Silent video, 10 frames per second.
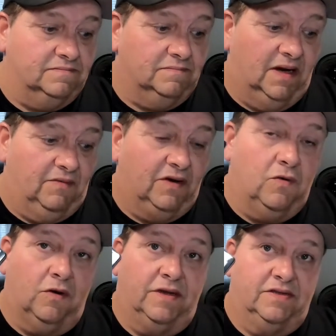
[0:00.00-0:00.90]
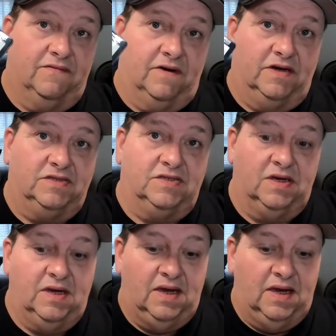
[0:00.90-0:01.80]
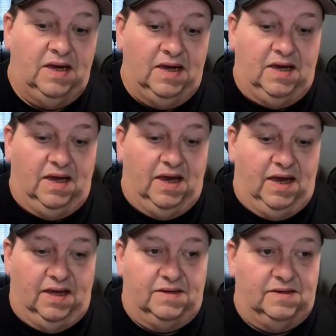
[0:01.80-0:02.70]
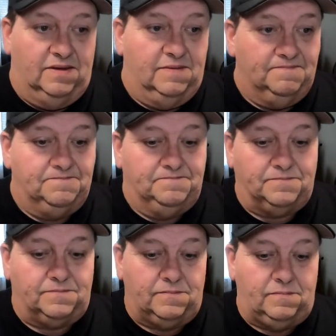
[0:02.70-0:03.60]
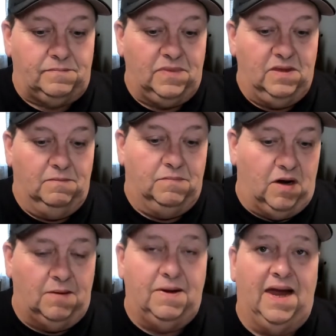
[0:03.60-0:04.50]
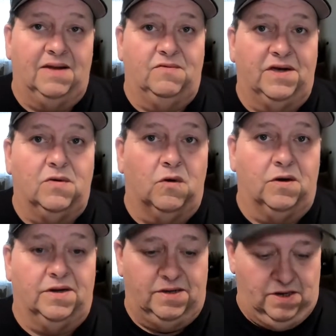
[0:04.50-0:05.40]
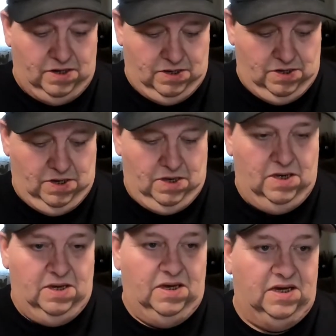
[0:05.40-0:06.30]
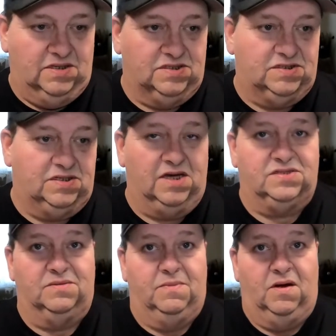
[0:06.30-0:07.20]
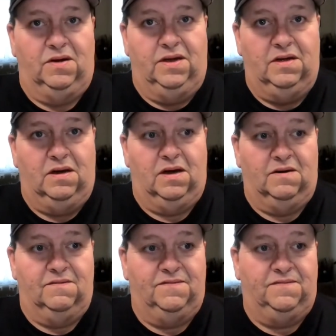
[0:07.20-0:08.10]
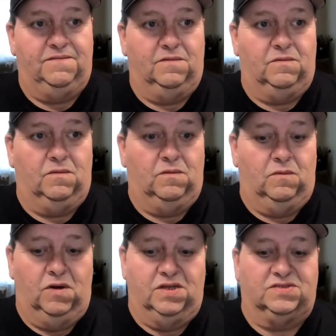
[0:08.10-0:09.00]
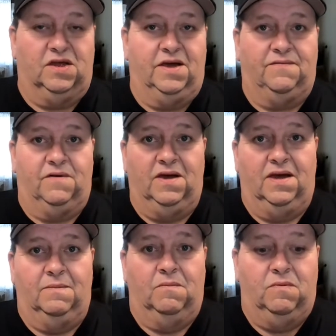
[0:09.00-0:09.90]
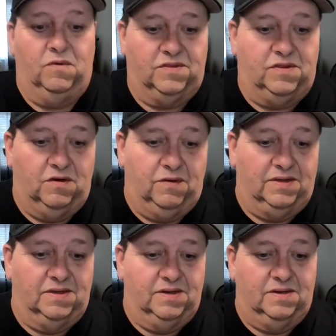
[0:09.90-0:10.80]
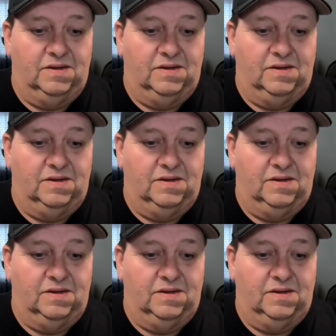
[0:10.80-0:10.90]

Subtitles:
recording device, and Bob had recorded his testimony of what it's like for him with doing the,